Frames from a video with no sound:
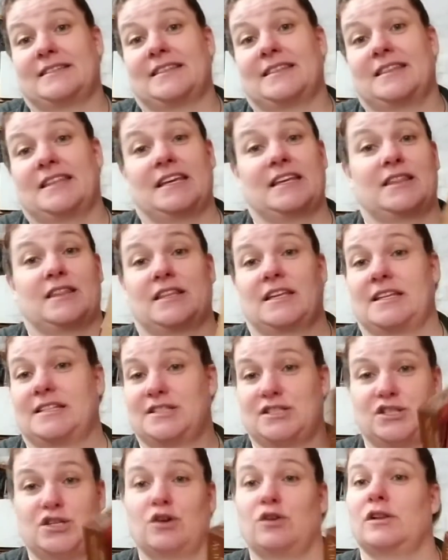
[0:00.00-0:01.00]
think
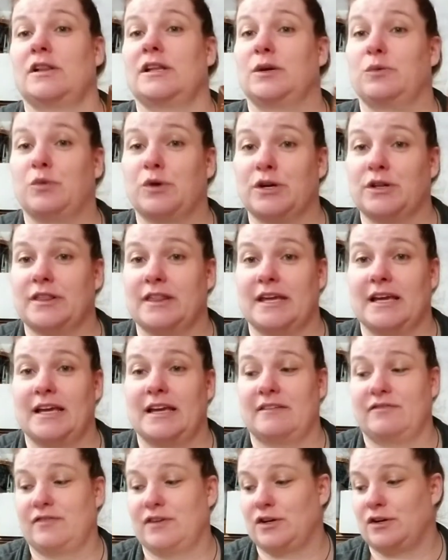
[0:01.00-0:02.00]
it's totally worth it
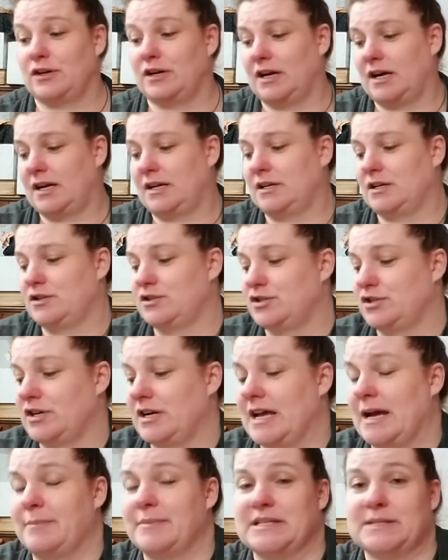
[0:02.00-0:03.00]
if you're a
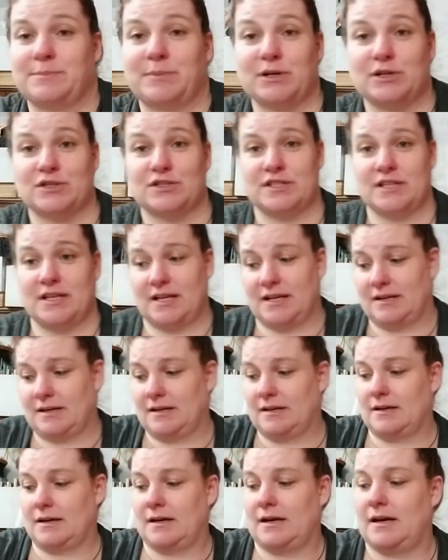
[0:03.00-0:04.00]
Nostradamus
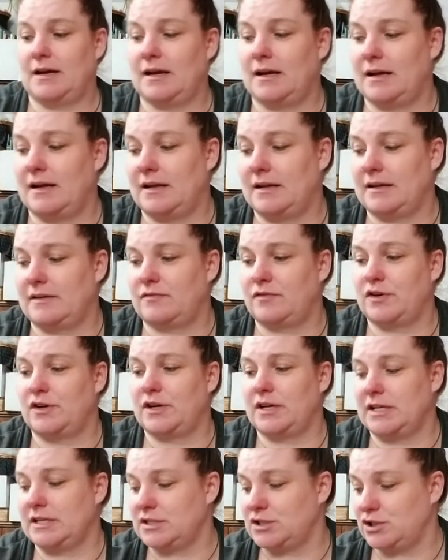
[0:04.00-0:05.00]
person, if you're
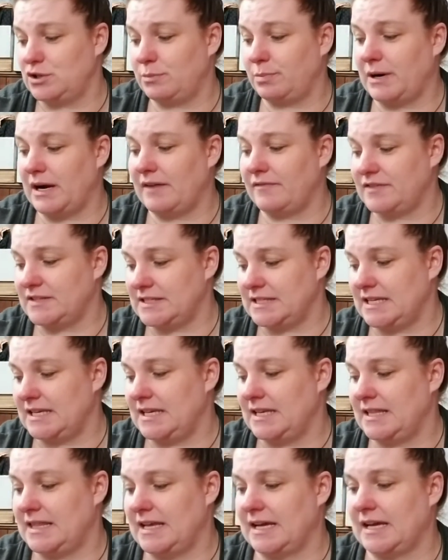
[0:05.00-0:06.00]
into
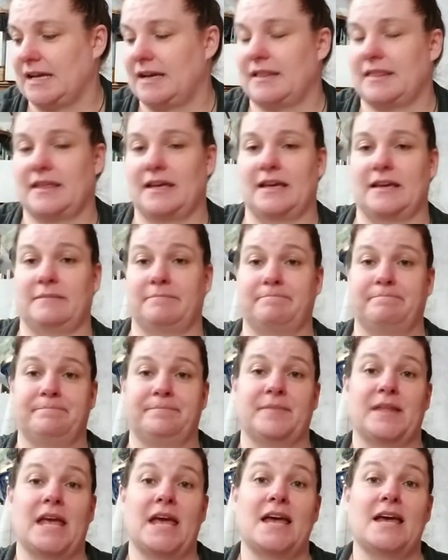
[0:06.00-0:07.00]
prophecy and that kind of thing.
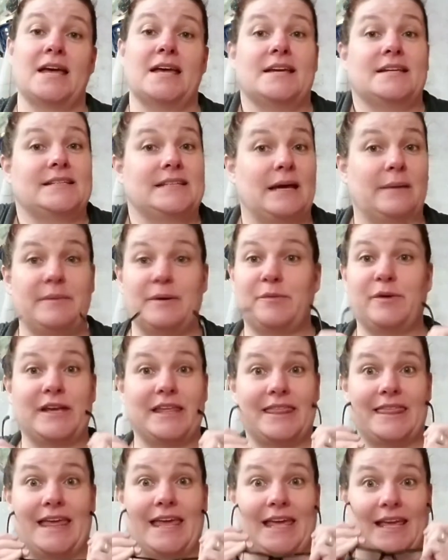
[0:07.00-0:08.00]
Tell me what
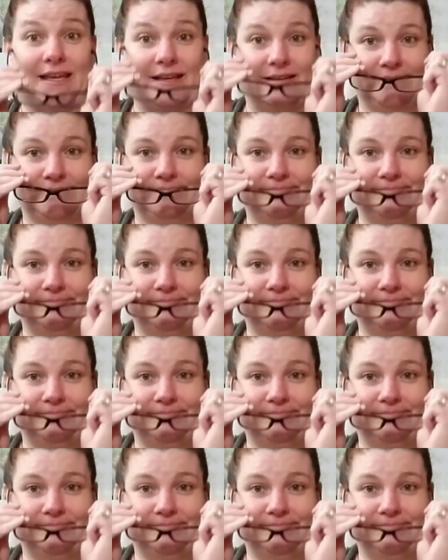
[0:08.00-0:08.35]
you think.